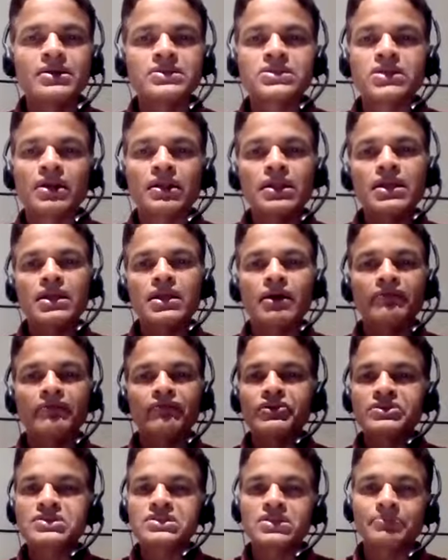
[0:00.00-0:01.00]
Suddenly come
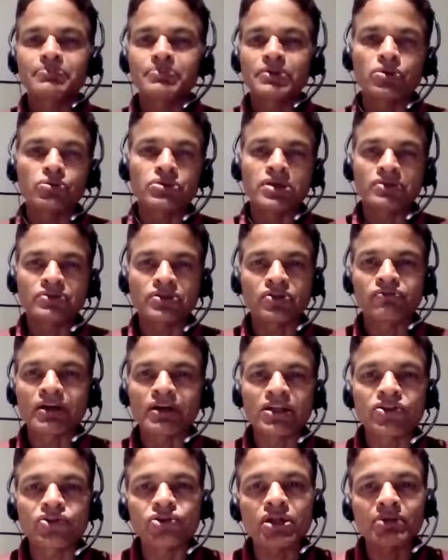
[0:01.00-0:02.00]
1st April
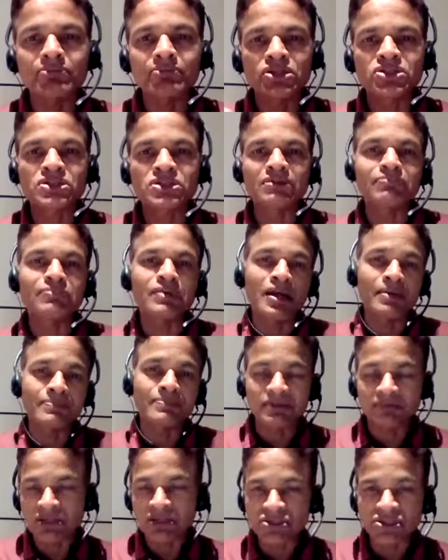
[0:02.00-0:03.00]
2023, mischief
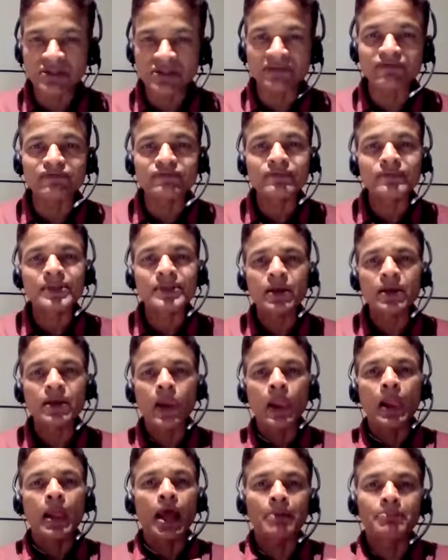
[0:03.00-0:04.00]
becomes a mischief.
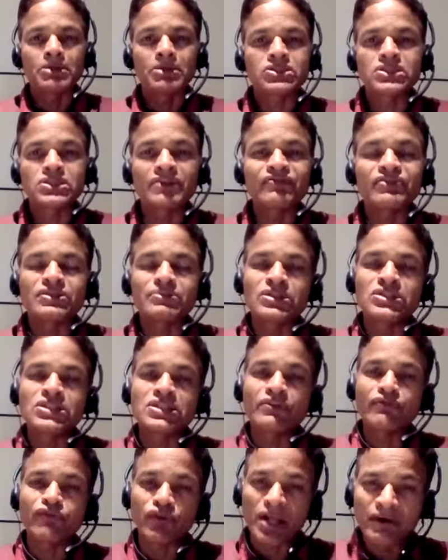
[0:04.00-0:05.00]
A mischief is a
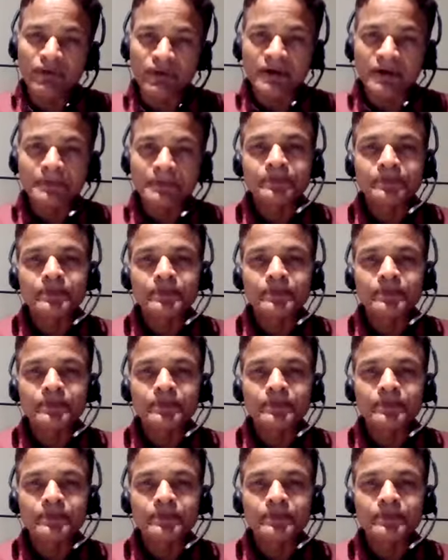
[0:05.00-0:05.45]
mischief forever.